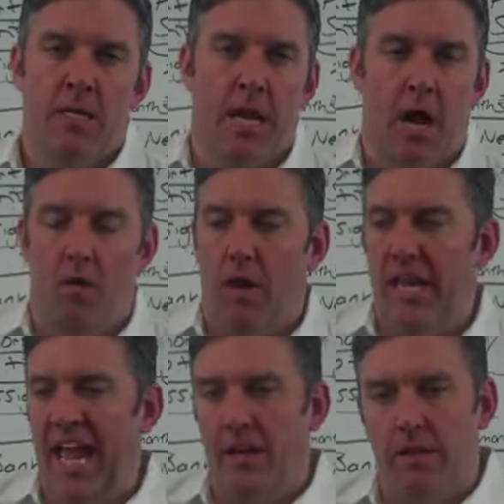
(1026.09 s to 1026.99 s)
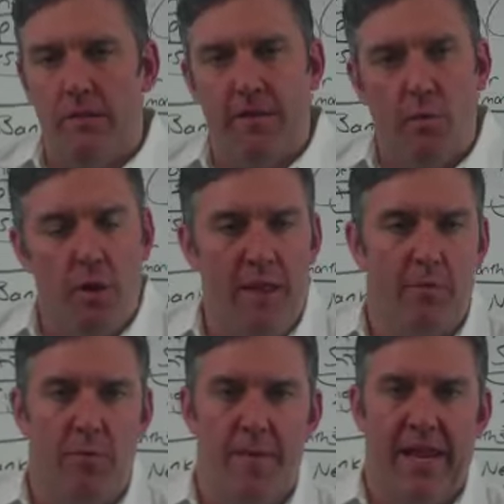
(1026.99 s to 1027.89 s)
Now, again, if they were able
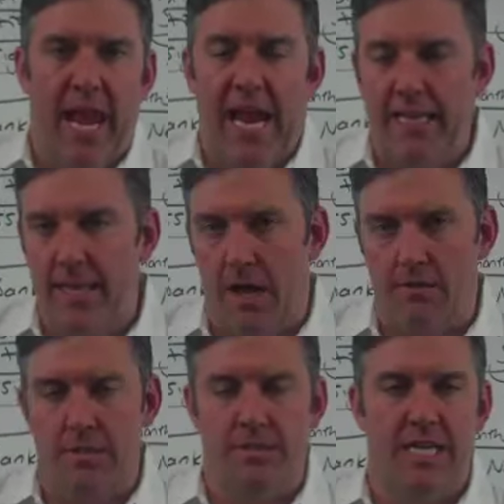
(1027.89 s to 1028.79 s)
to make $8,000,